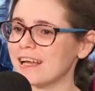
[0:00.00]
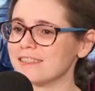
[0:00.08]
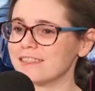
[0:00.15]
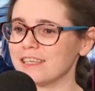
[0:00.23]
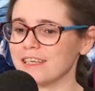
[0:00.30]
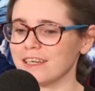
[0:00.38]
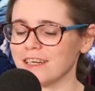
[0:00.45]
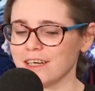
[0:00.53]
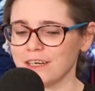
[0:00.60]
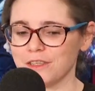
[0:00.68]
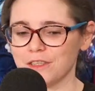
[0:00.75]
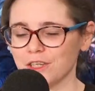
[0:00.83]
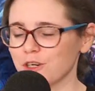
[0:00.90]
as mm-hmm. the
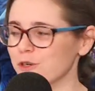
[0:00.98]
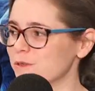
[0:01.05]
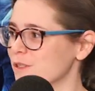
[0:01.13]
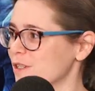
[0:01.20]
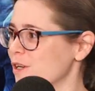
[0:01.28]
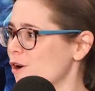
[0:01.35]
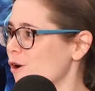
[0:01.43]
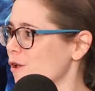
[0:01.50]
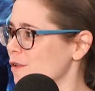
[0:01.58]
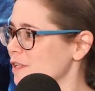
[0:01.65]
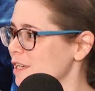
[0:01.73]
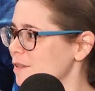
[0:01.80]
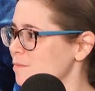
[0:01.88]
uh, the curtain call,
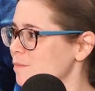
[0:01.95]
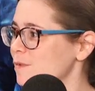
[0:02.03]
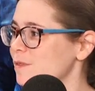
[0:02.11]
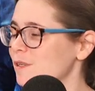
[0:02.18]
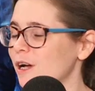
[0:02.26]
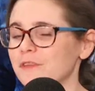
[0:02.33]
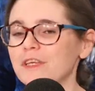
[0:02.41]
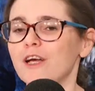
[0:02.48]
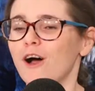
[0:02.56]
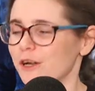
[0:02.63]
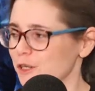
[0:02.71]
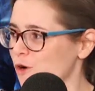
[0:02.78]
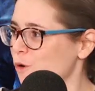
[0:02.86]
the the
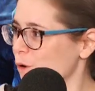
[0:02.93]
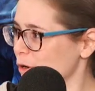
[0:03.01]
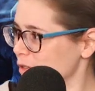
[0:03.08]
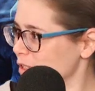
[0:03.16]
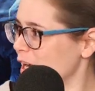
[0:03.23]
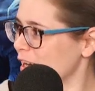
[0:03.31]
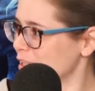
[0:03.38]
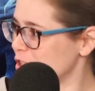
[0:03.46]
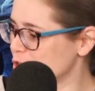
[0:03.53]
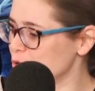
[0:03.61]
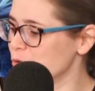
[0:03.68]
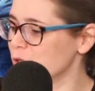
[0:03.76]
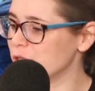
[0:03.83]
encore uh, mm-hmm. uh,
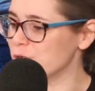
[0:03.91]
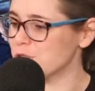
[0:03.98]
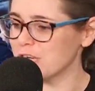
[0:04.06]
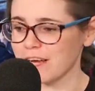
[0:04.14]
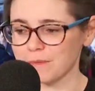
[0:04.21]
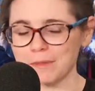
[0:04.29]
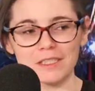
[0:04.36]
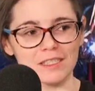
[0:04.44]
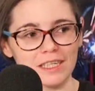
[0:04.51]
to Hugh Jackman's